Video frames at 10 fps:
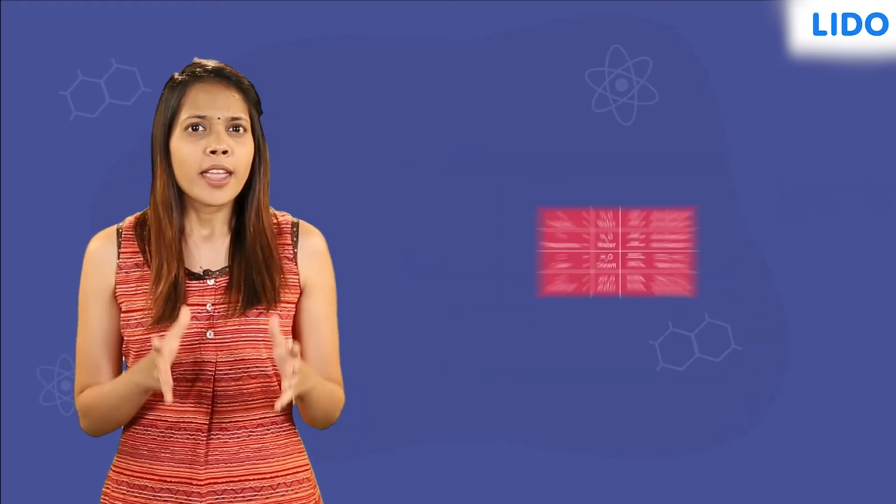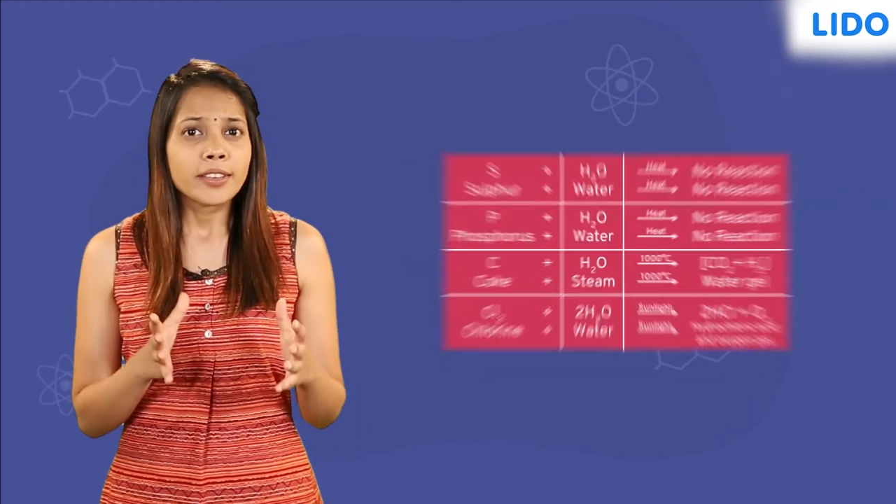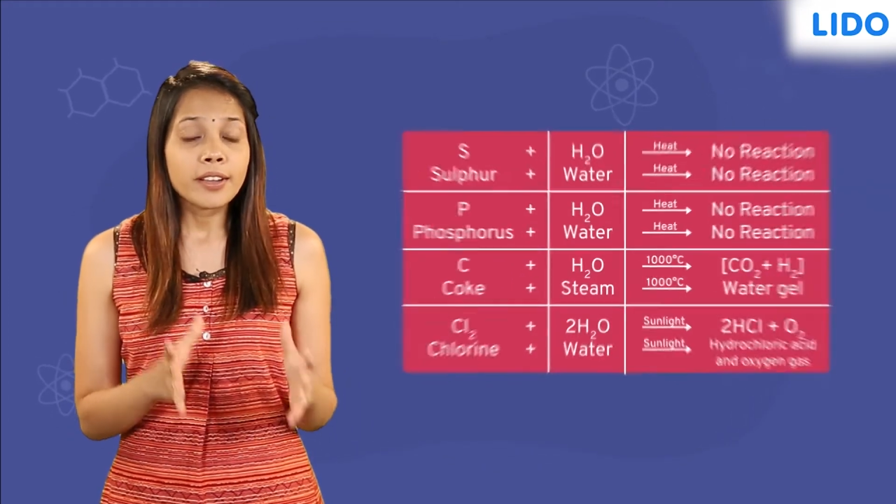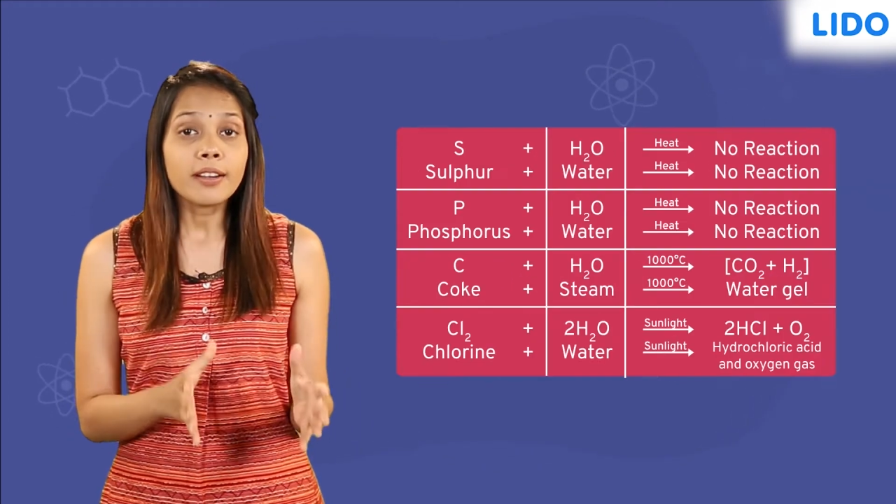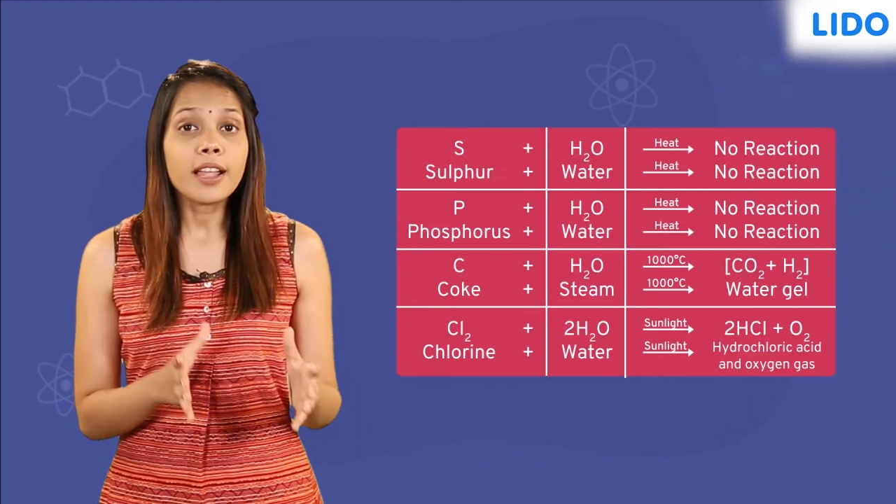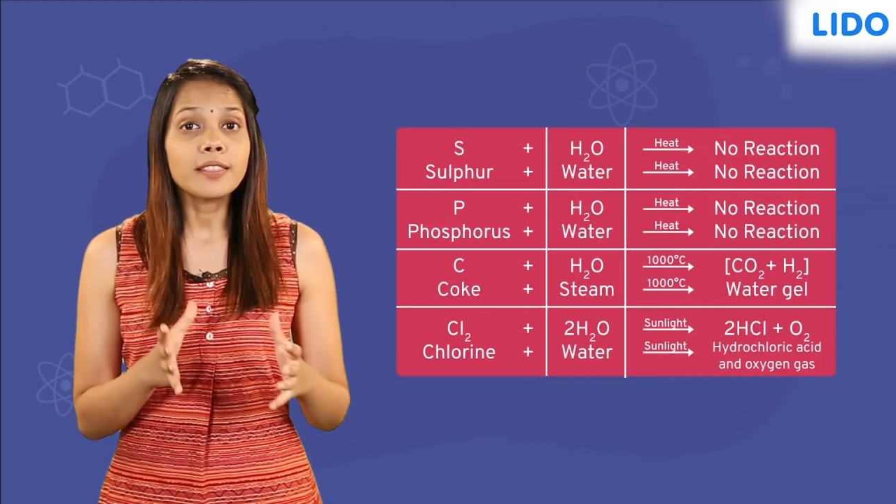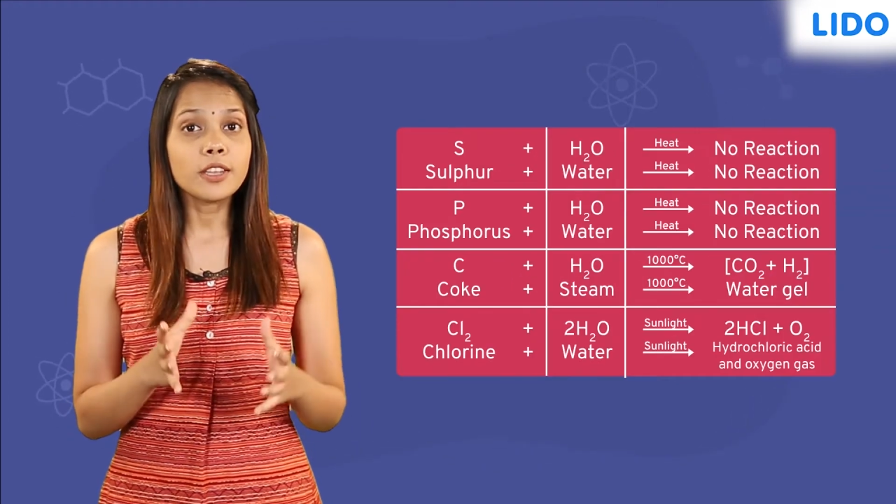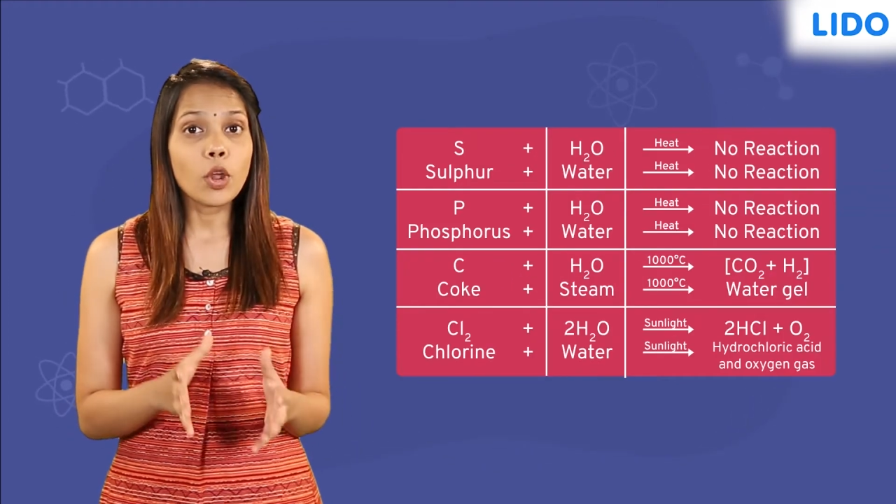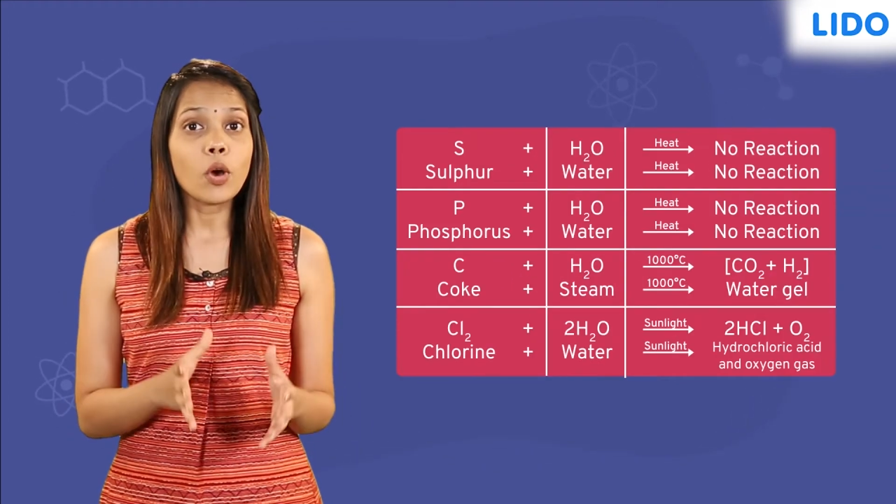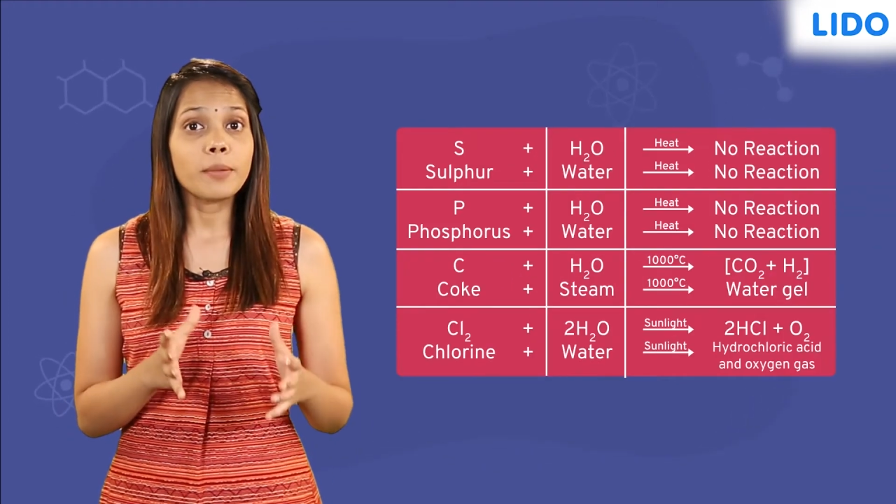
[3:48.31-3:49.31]
Here are
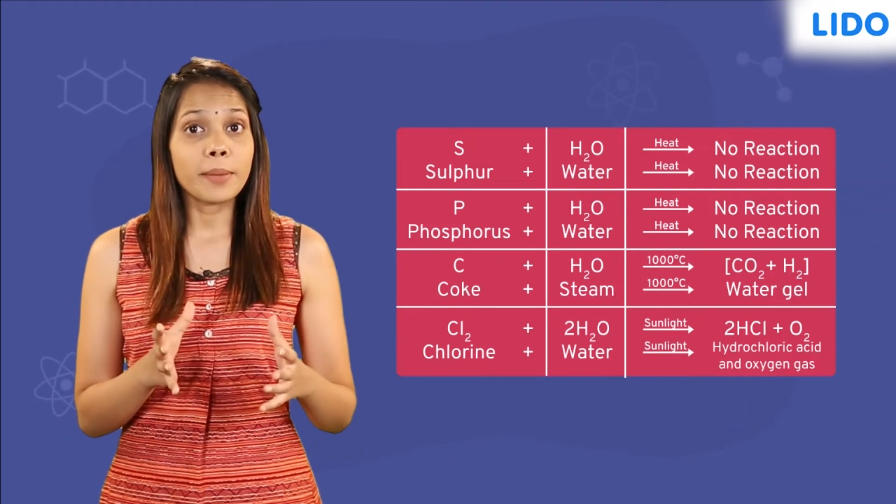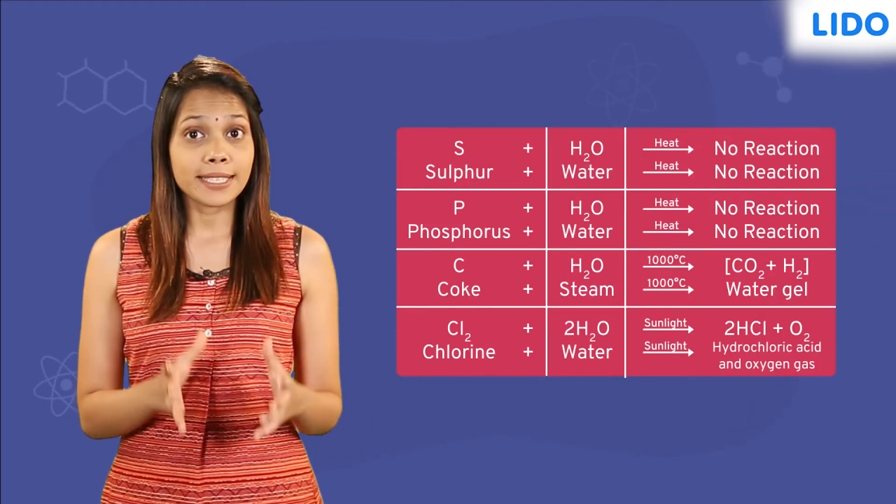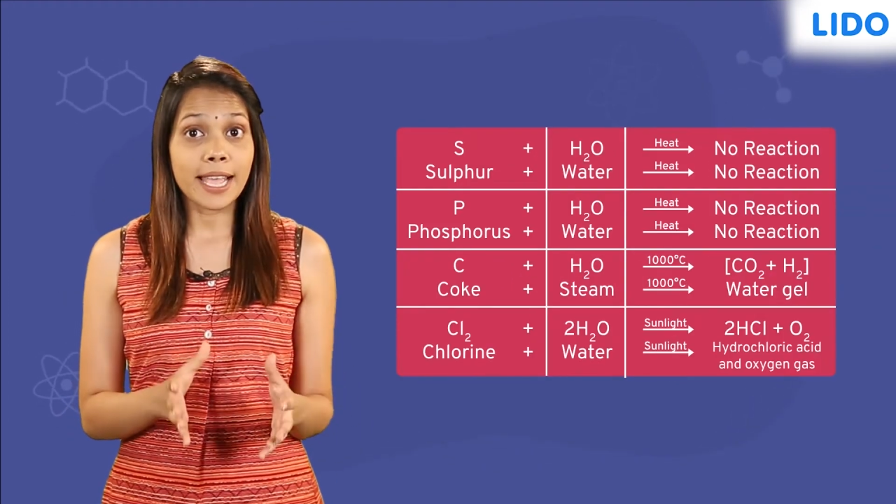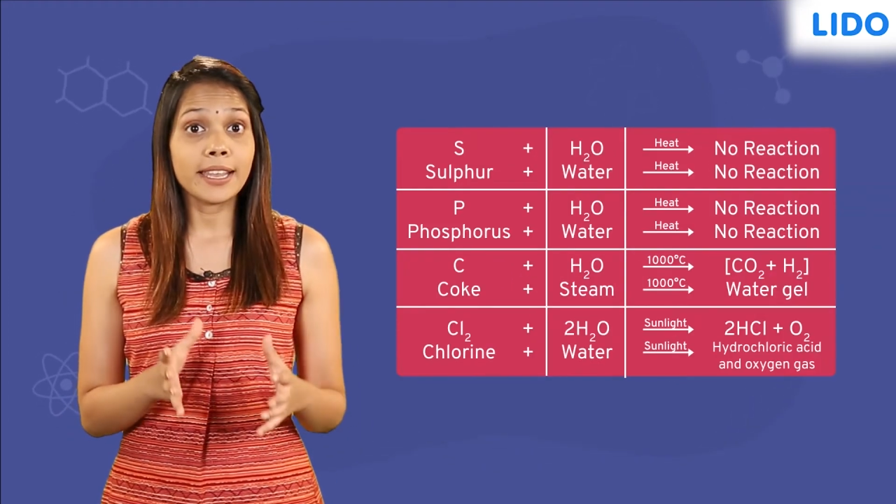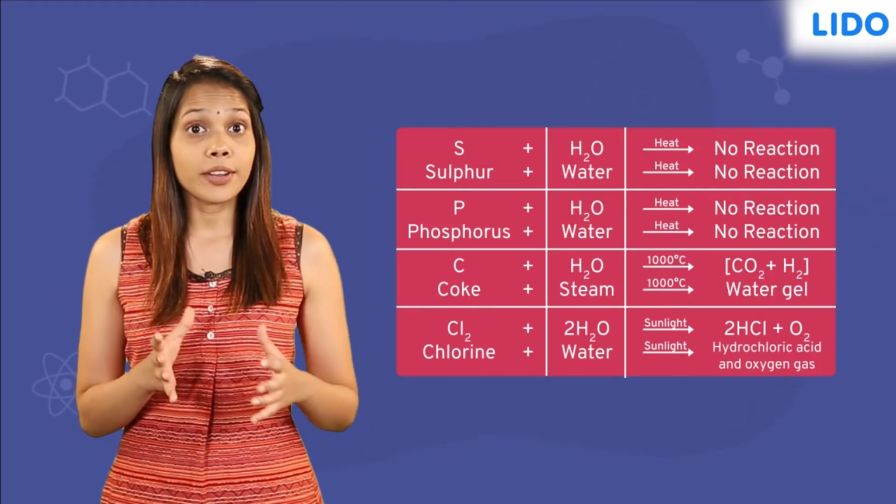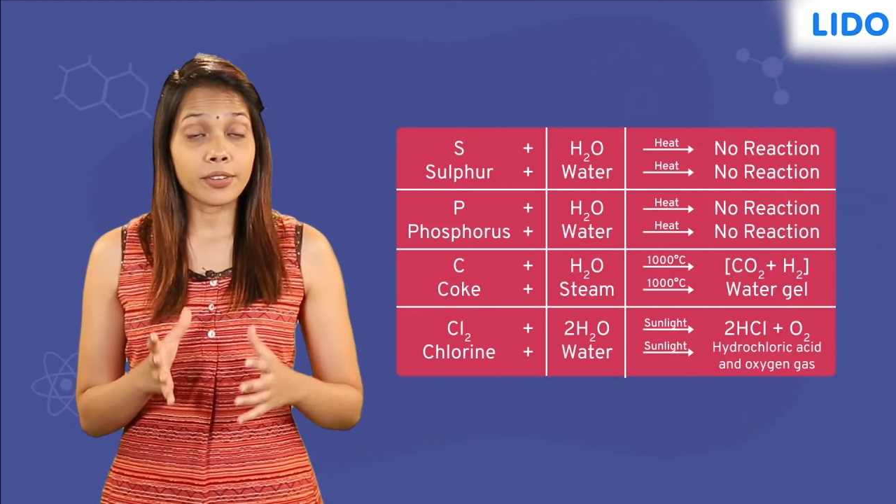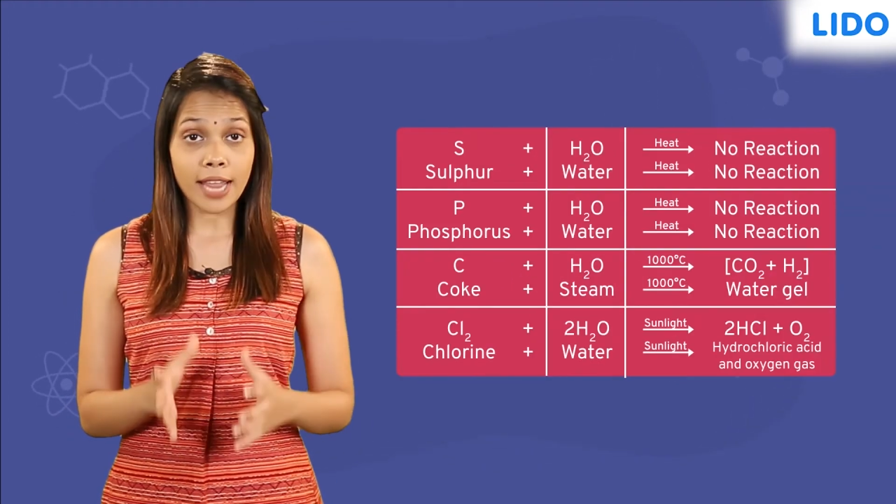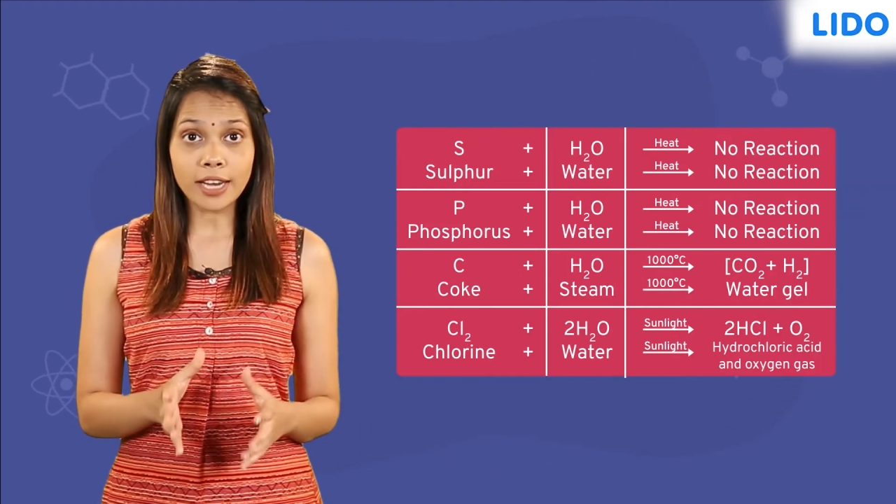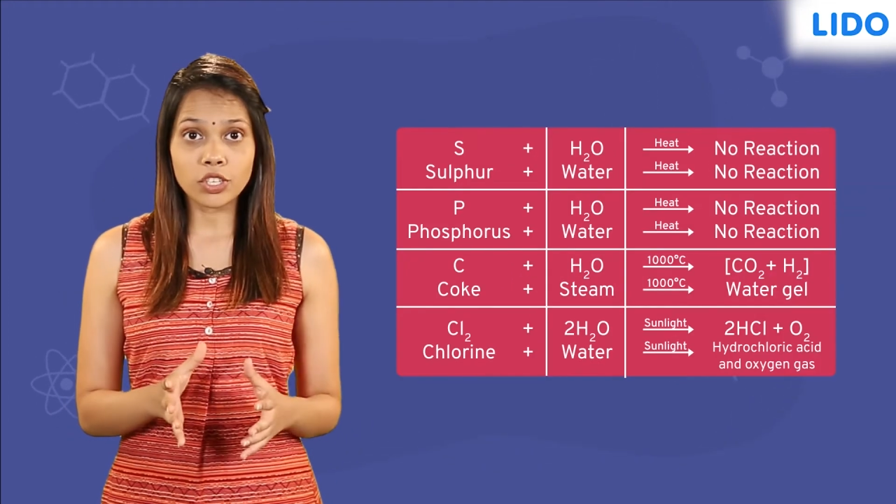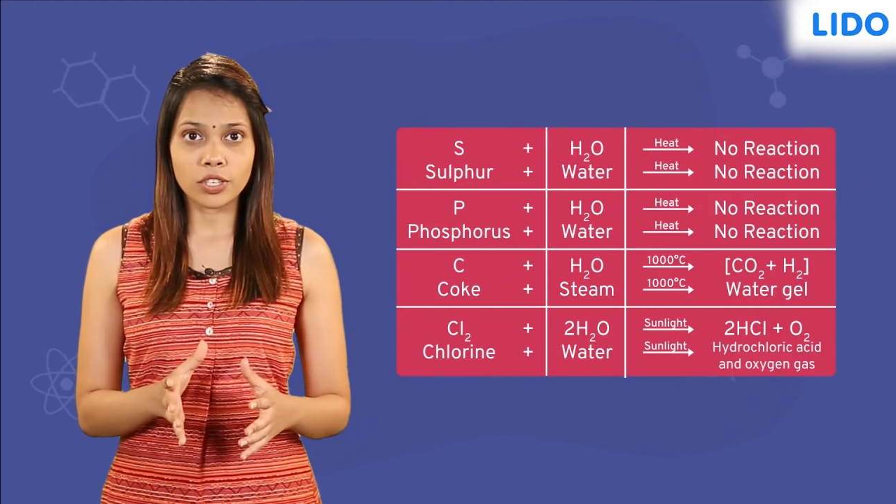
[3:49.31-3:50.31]
the non-metallic
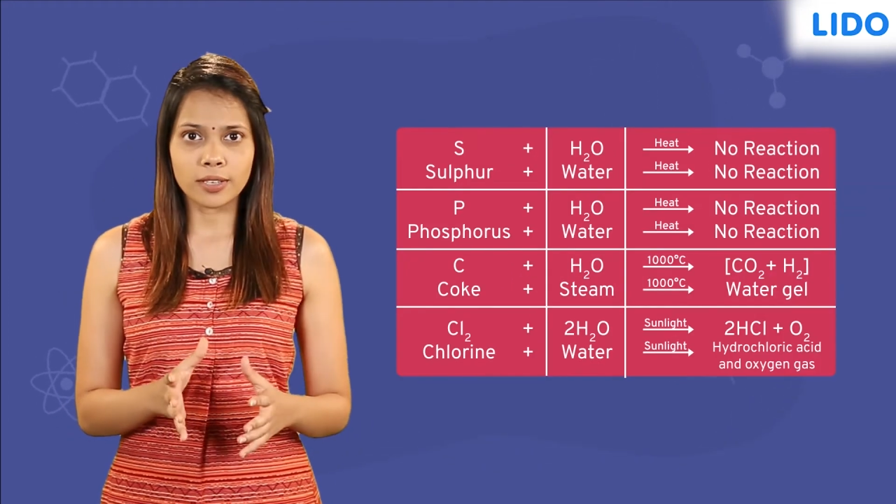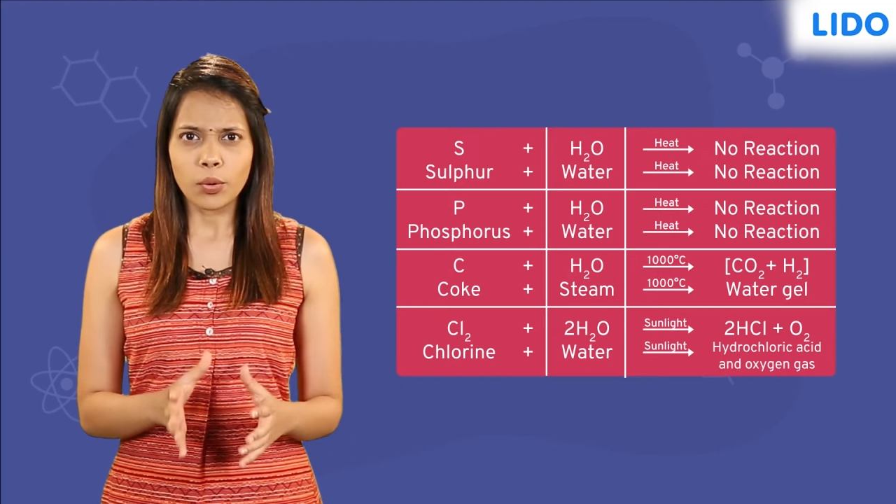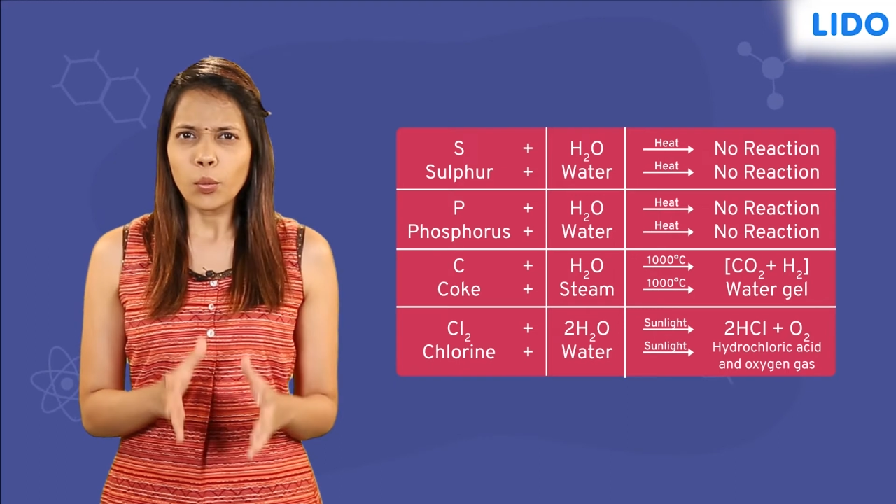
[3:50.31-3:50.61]
reactions